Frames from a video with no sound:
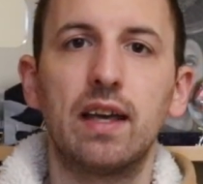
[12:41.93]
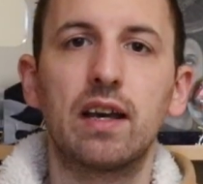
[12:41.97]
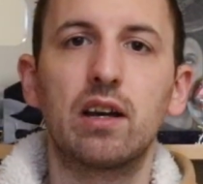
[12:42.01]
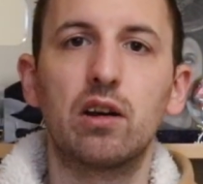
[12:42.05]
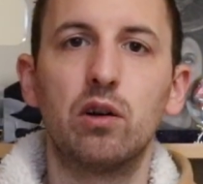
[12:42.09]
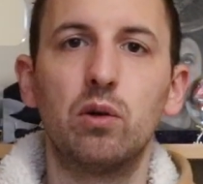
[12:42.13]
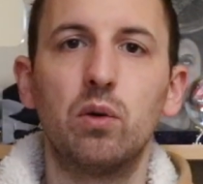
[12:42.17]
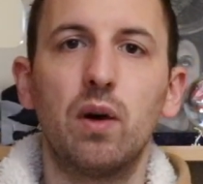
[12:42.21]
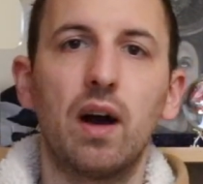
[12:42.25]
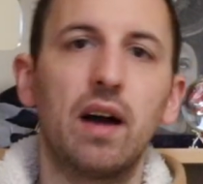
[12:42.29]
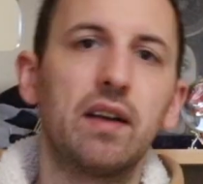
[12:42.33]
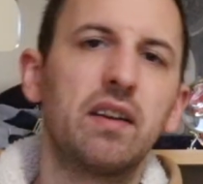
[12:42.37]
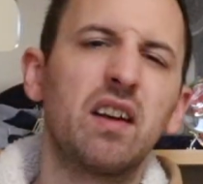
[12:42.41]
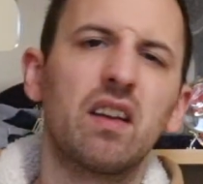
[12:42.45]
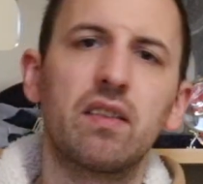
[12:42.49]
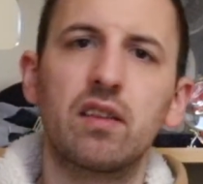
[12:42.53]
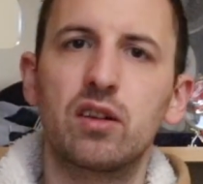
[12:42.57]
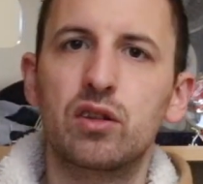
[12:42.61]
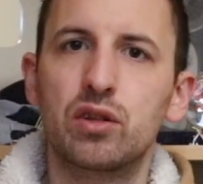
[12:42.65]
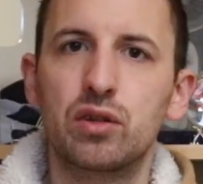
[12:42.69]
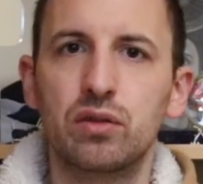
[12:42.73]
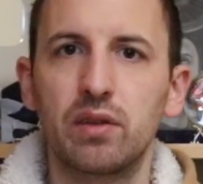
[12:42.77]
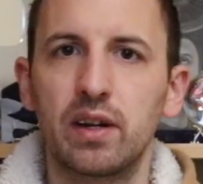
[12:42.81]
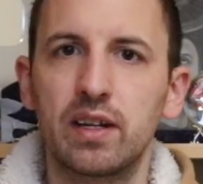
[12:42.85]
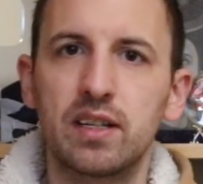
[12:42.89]
nickel, and
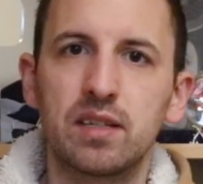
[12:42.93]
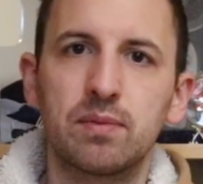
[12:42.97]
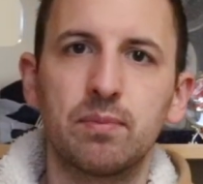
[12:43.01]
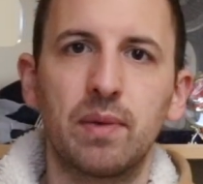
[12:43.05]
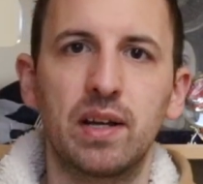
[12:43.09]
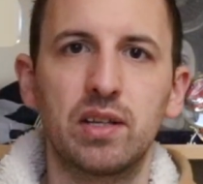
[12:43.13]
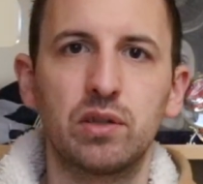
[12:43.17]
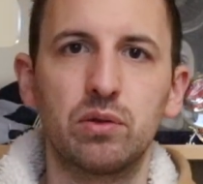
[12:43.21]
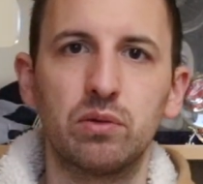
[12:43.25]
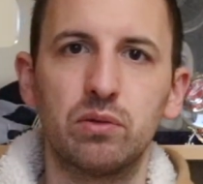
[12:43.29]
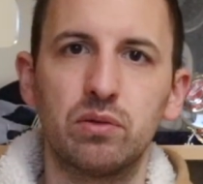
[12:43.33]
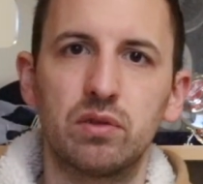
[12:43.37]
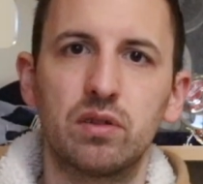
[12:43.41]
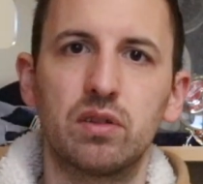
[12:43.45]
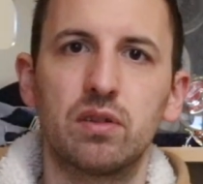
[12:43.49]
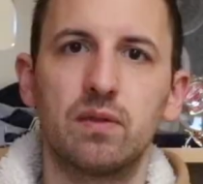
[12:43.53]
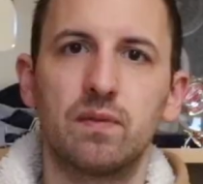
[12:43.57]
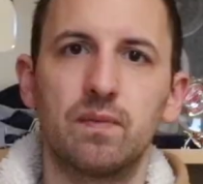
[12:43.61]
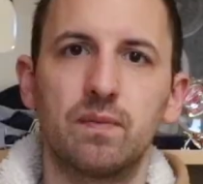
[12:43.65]
other trace metals.